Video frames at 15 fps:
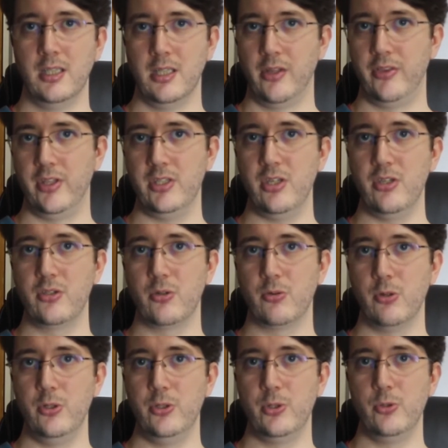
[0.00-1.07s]
This is
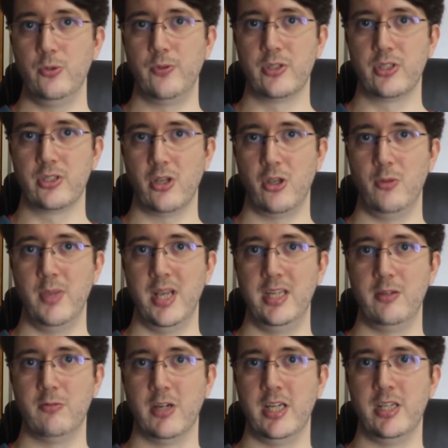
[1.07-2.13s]
crucial for so many
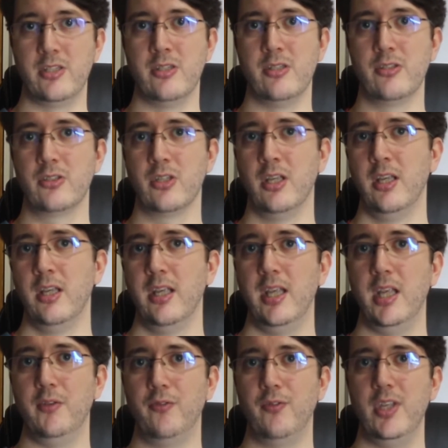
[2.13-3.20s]
reasons.
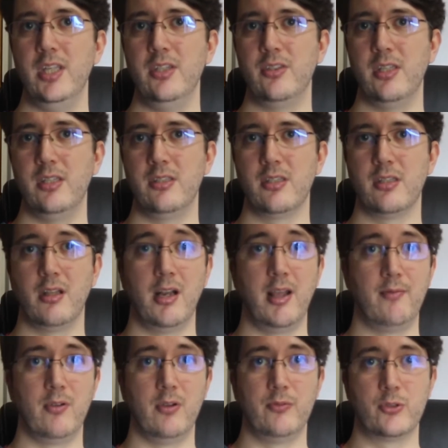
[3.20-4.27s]
It feeds into the
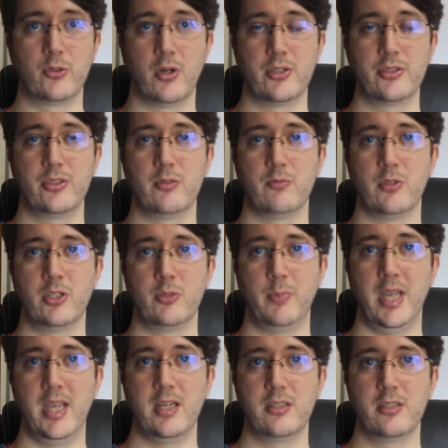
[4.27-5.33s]
level of trust and
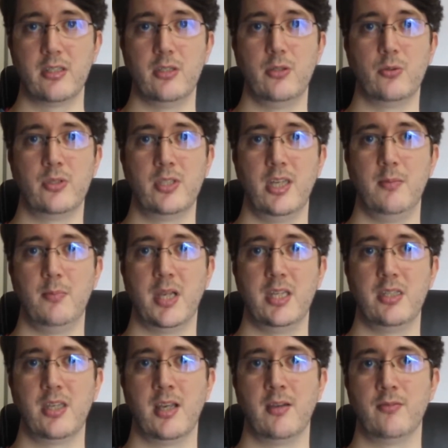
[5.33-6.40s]
respect that your teammates
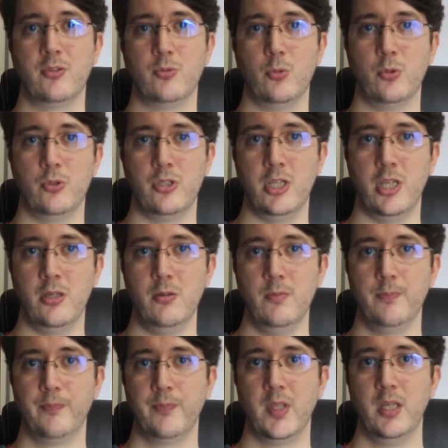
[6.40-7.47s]
have towards you.
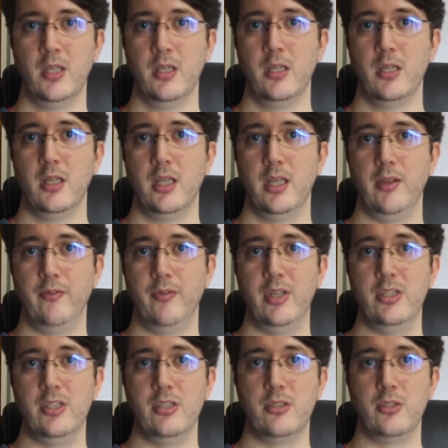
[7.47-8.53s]
It feeds
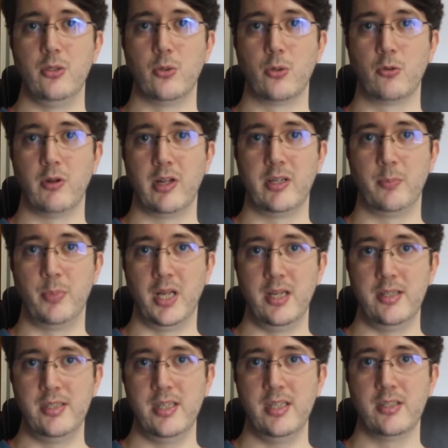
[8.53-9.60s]
into your
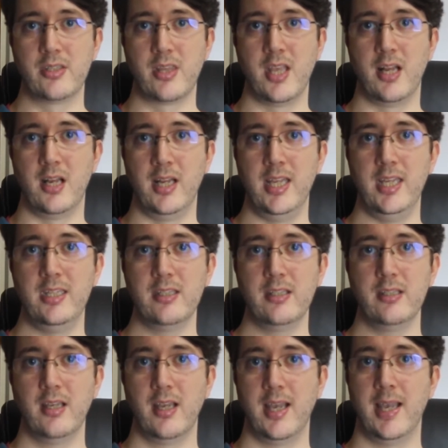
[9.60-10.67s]
credibility as their
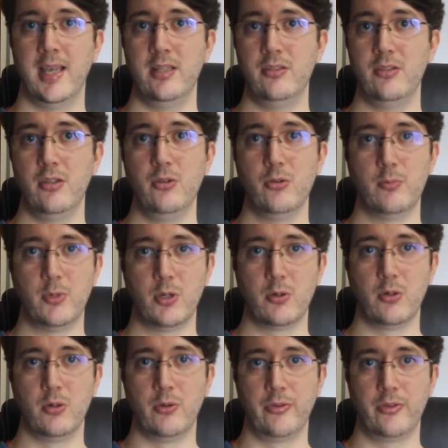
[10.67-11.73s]
leader and to your
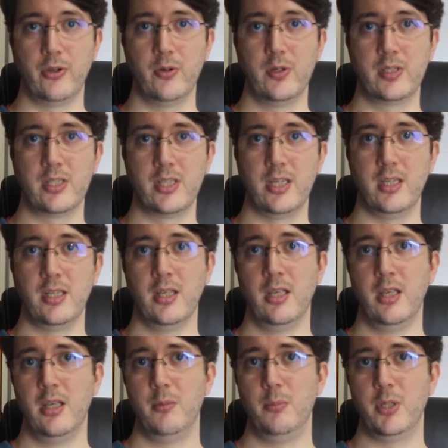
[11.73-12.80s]
moral authority.
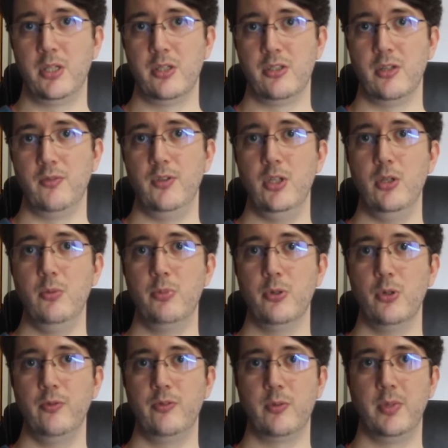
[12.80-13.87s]
Because if you
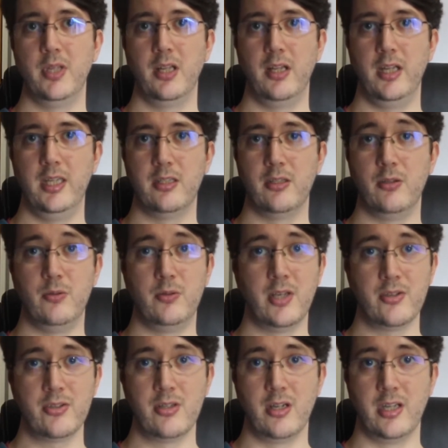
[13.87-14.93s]
prove to be a leader who
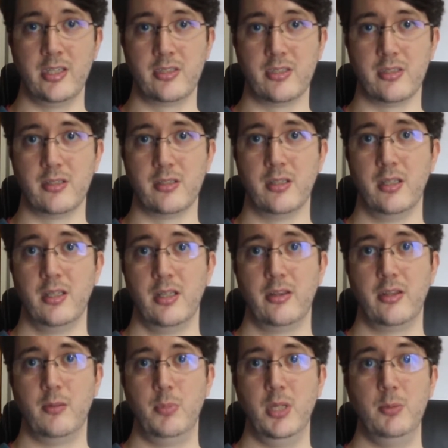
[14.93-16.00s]
doesn't listen,
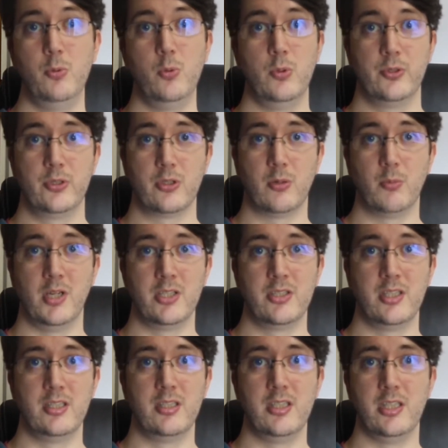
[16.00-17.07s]
then people will stop
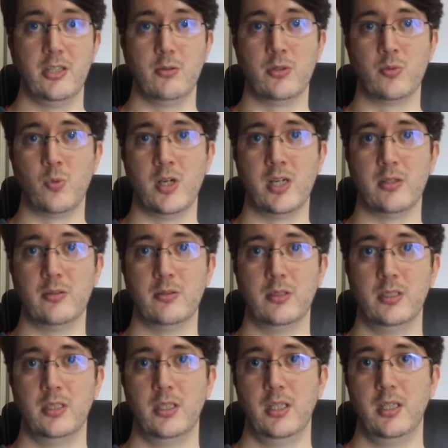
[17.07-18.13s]
listening to you as well.
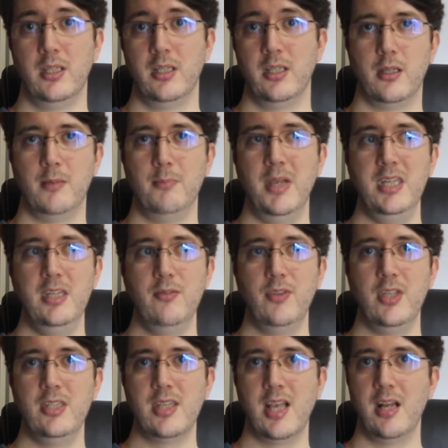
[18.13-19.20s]
And many of
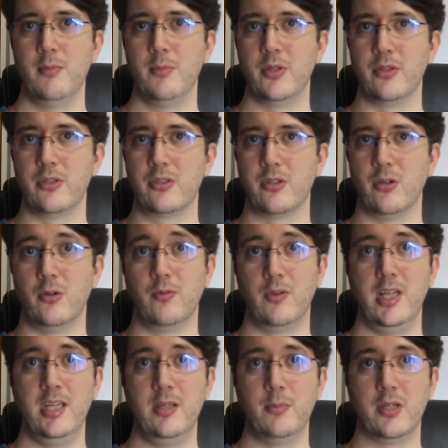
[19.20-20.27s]
these elements of
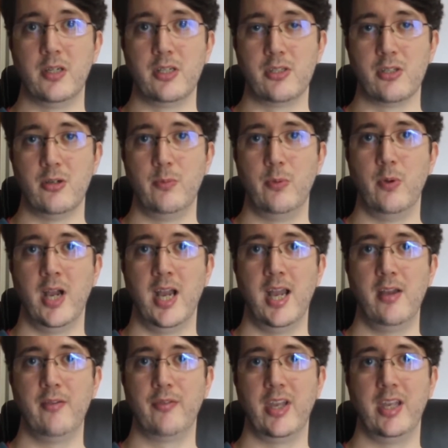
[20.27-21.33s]
leading by example
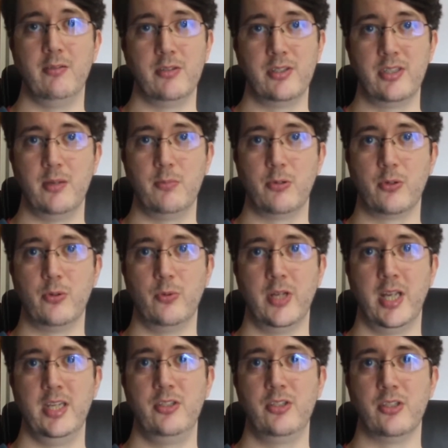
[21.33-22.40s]
have a reciprocal
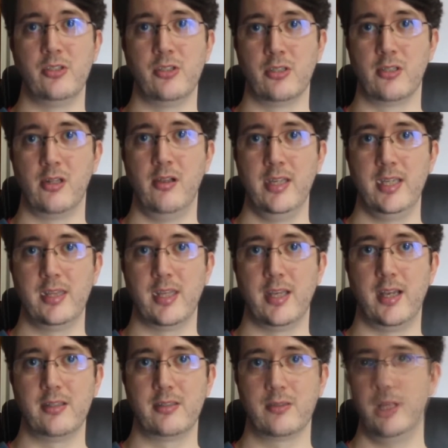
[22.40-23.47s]
nature just like
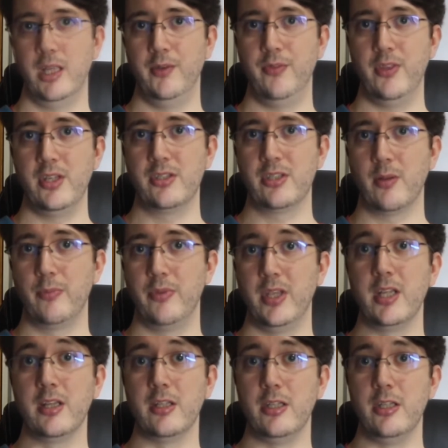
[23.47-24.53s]
that. If there's
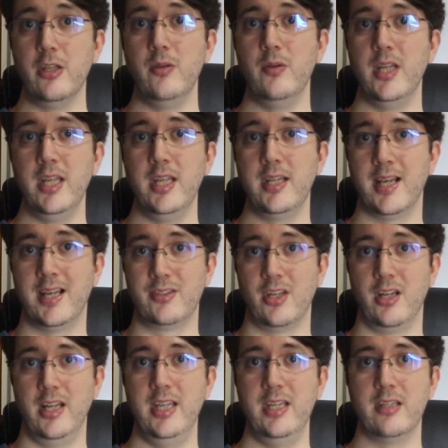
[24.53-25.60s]
something that you need as a
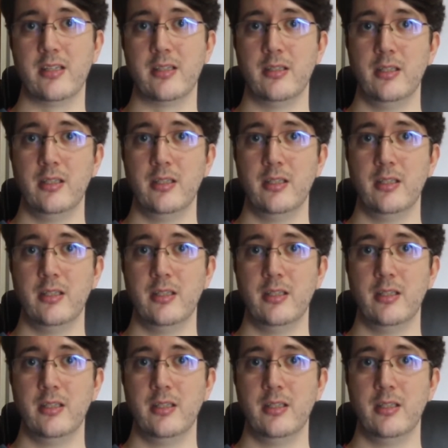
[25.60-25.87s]
leader,